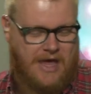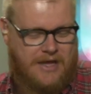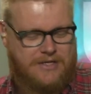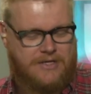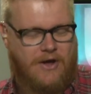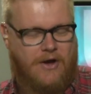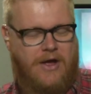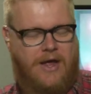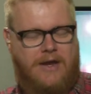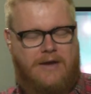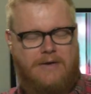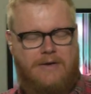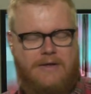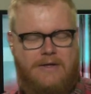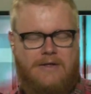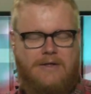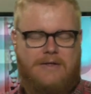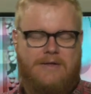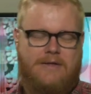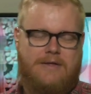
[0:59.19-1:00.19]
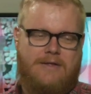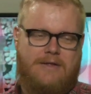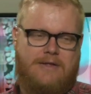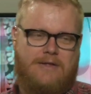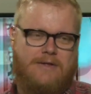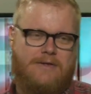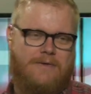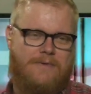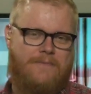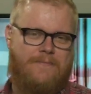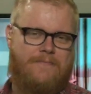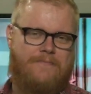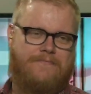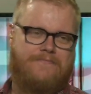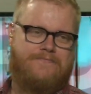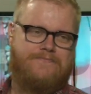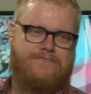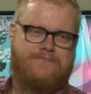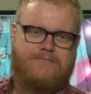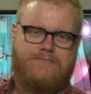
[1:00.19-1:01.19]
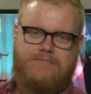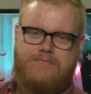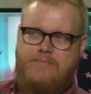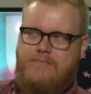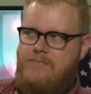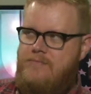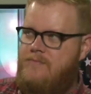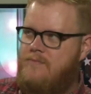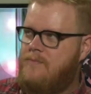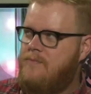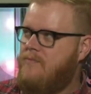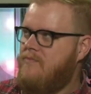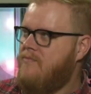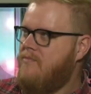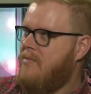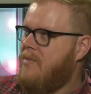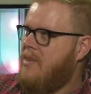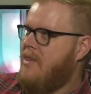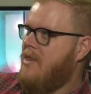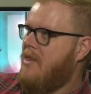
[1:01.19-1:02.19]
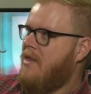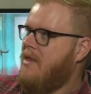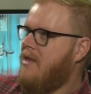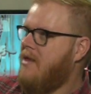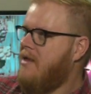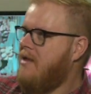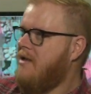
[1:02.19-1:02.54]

but when folks said, you know, Jane